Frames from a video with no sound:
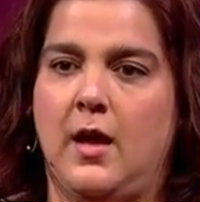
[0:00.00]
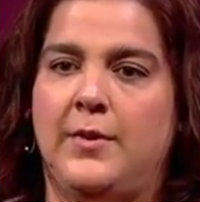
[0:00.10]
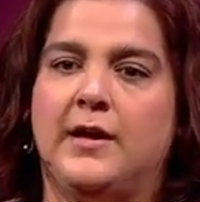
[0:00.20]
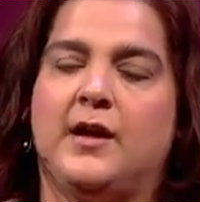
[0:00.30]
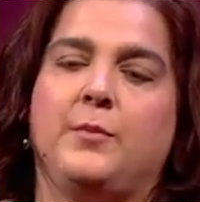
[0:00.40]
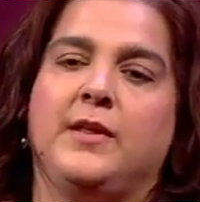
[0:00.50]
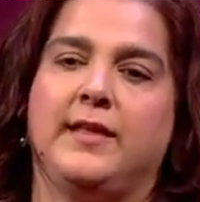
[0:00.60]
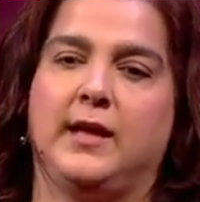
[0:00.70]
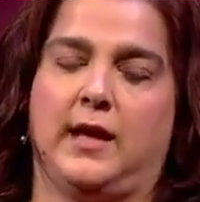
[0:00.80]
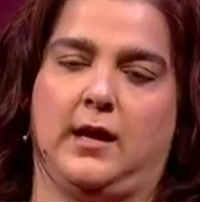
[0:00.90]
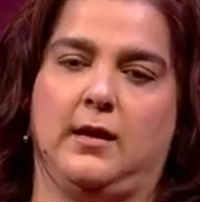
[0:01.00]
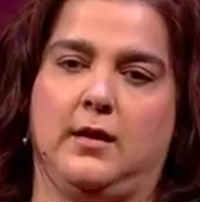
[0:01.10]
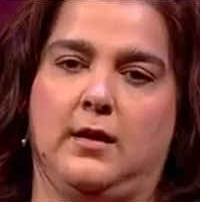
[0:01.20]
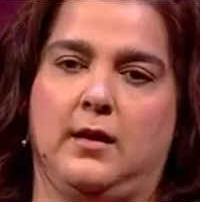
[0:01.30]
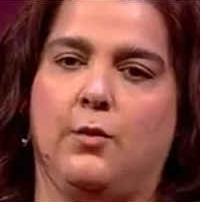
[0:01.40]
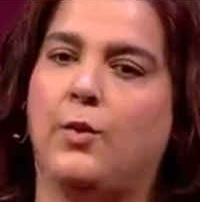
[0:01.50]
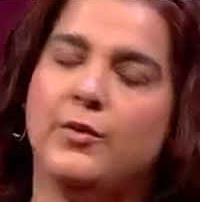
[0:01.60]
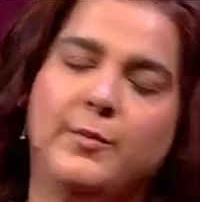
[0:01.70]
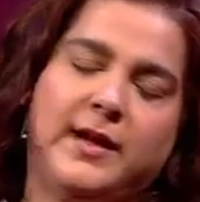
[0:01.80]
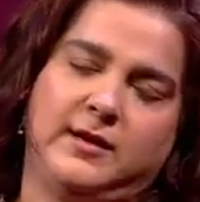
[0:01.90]
But it got me thinking, what
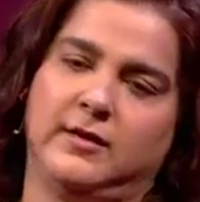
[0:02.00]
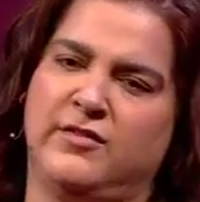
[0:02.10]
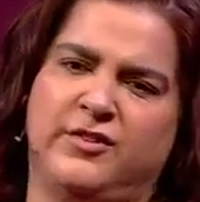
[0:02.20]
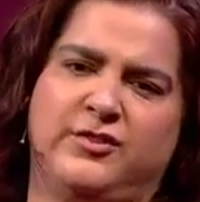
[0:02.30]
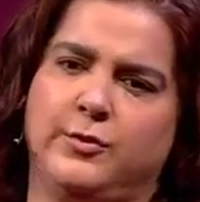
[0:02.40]
would my caregivers